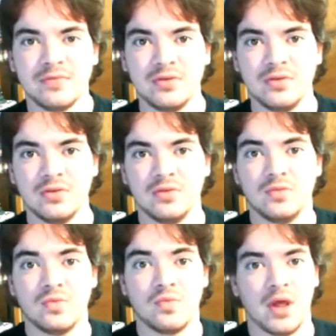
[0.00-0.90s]

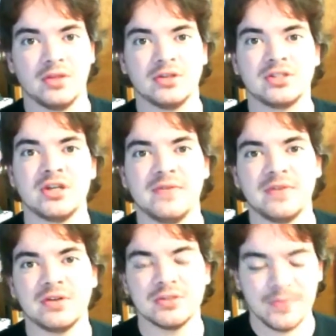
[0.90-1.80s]
to run their
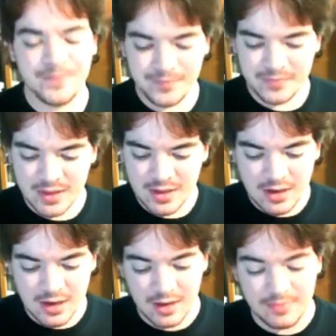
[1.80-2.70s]
server.
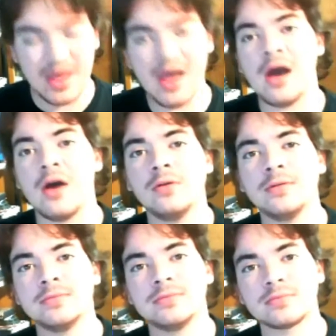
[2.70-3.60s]
Now,